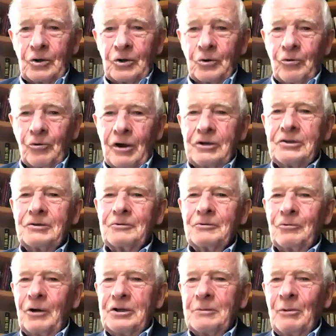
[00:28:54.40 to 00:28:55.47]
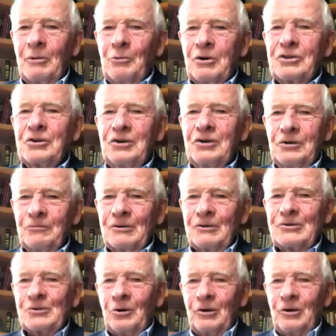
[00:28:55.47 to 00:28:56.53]
great to be with kindred souls today. Take
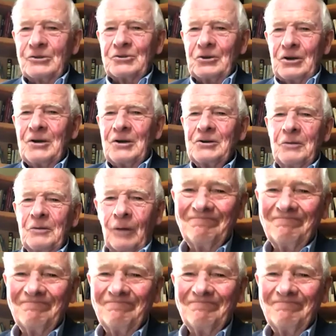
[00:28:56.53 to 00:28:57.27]
care and keep well.